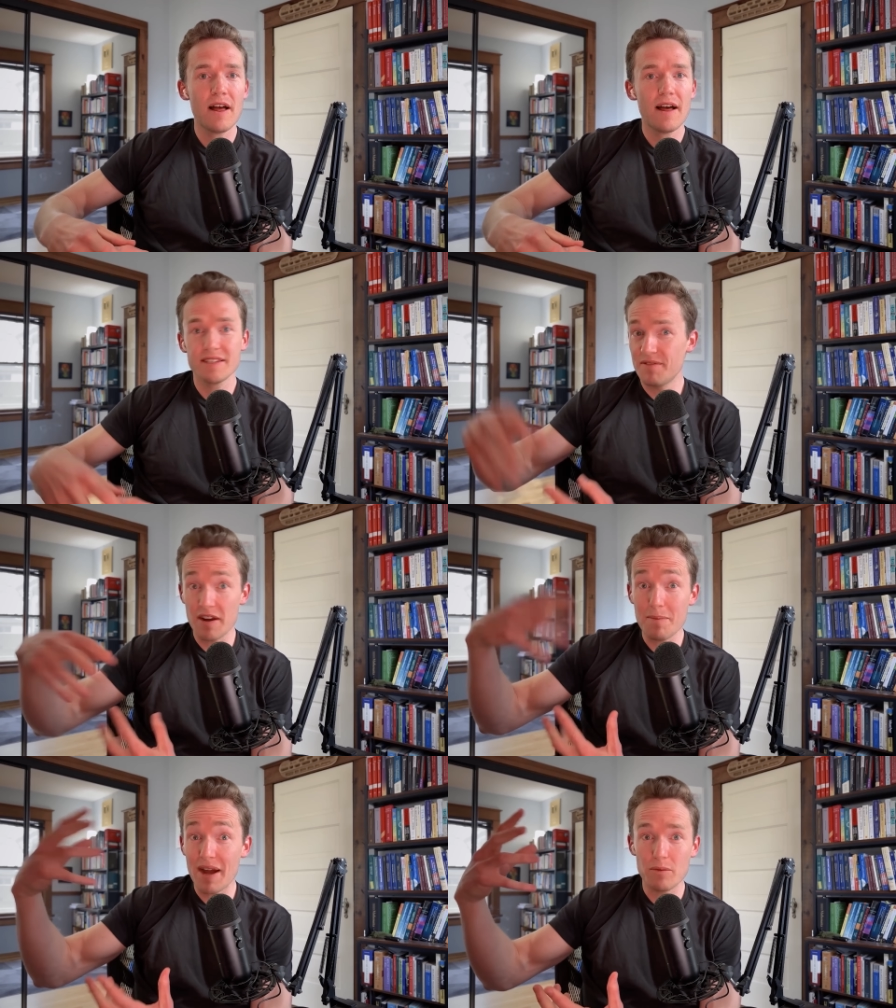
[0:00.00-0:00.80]
It's a very
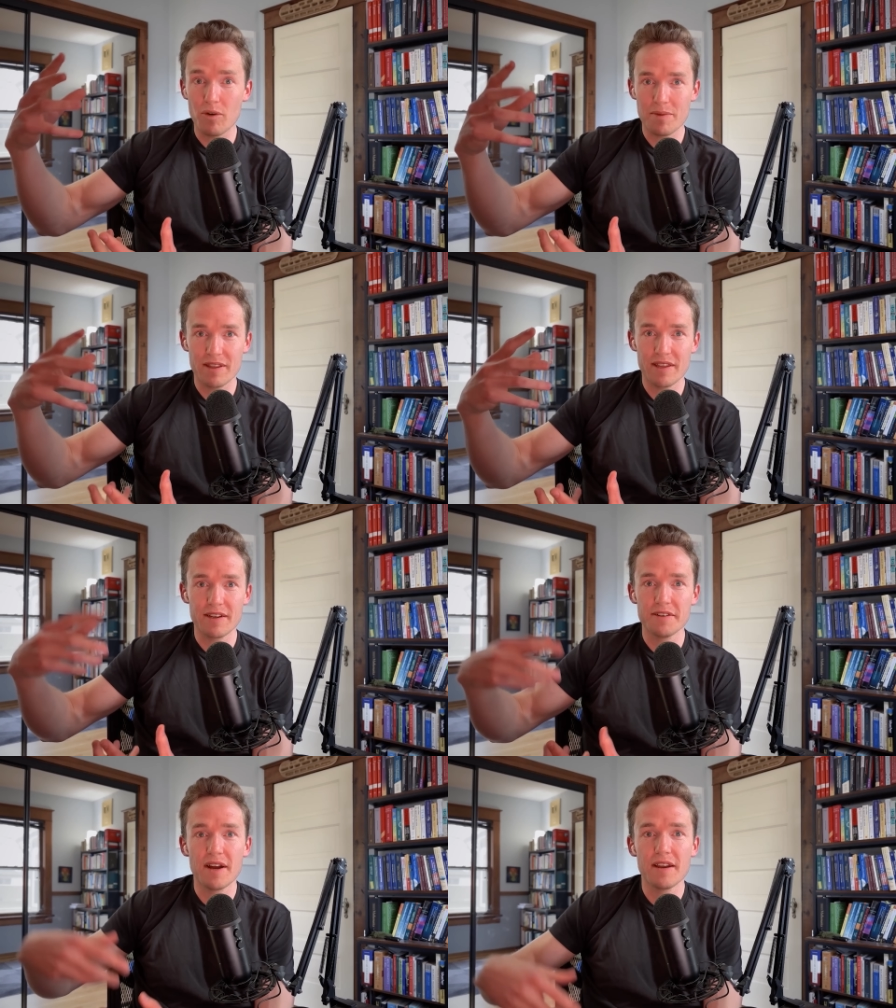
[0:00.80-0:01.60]
mind-warping thing to
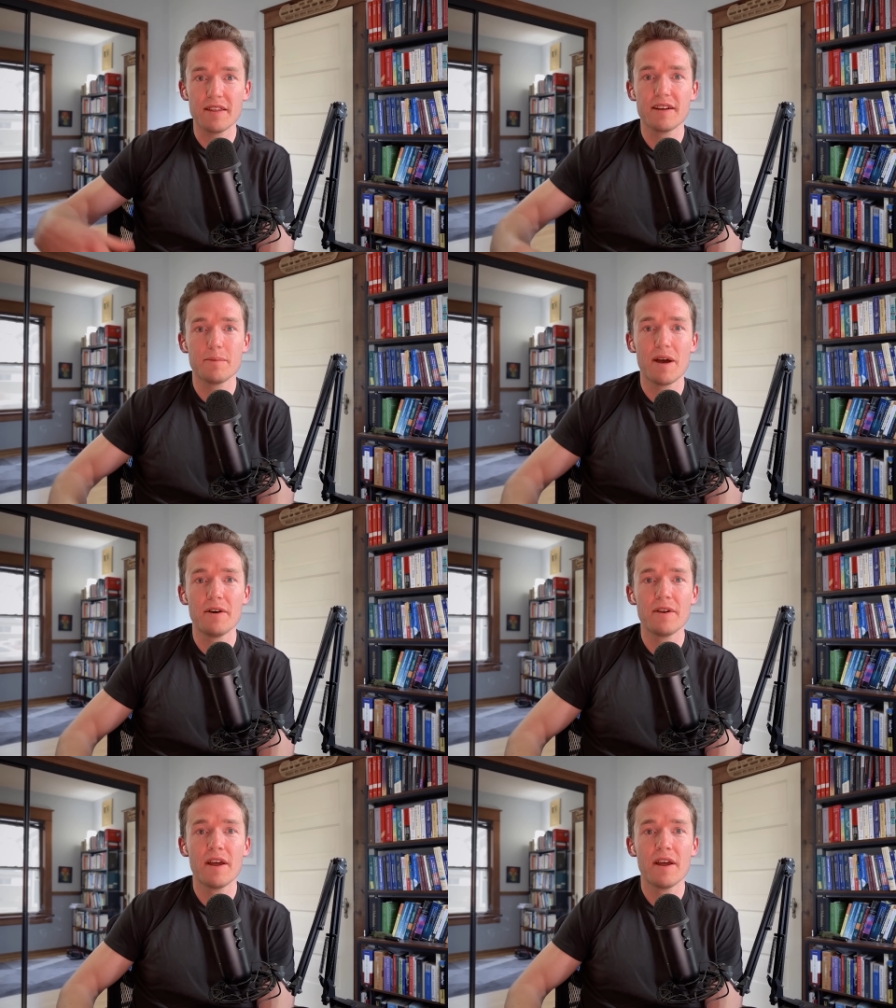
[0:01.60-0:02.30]
try to think about.